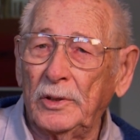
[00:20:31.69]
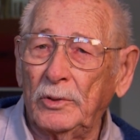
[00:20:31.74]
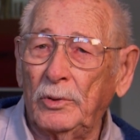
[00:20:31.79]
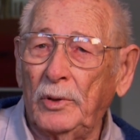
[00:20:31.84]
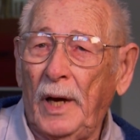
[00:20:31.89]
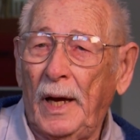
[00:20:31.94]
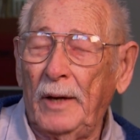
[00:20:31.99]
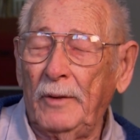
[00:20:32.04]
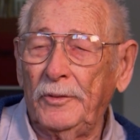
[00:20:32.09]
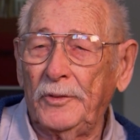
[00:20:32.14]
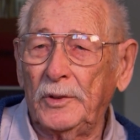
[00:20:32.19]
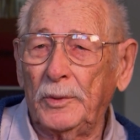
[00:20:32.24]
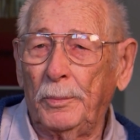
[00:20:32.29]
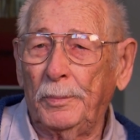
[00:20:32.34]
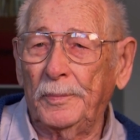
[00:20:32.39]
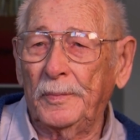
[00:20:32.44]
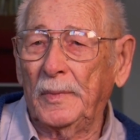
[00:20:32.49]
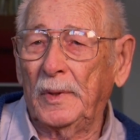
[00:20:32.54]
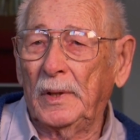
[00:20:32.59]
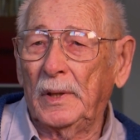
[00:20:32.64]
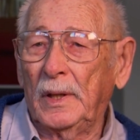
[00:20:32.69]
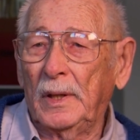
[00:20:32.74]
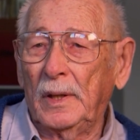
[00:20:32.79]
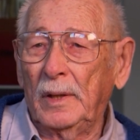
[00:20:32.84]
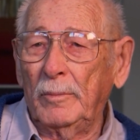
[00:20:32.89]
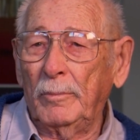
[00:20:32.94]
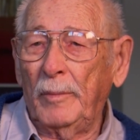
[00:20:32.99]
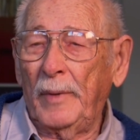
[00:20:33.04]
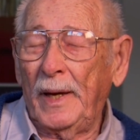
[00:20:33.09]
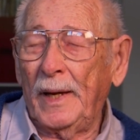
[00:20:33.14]
who have to
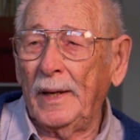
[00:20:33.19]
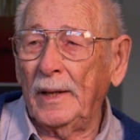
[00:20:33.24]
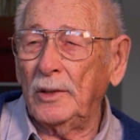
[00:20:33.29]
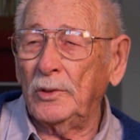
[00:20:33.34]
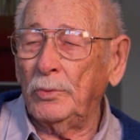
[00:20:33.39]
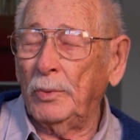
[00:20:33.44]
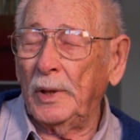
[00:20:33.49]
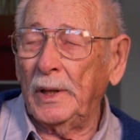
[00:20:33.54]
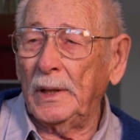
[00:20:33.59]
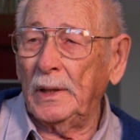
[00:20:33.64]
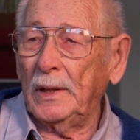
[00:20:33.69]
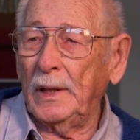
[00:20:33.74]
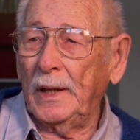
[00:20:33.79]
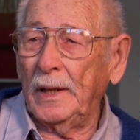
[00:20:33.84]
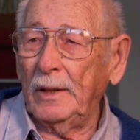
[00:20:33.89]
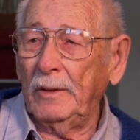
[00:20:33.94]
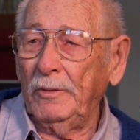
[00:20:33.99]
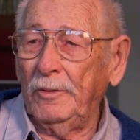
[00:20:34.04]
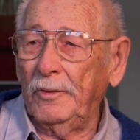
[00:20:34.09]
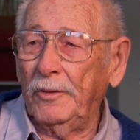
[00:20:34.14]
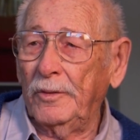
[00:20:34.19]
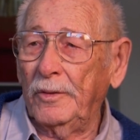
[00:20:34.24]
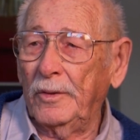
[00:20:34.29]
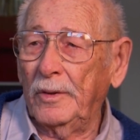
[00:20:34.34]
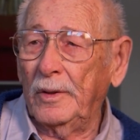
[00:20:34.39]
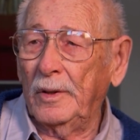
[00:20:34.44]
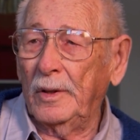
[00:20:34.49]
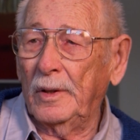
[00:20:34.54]
manage wildlife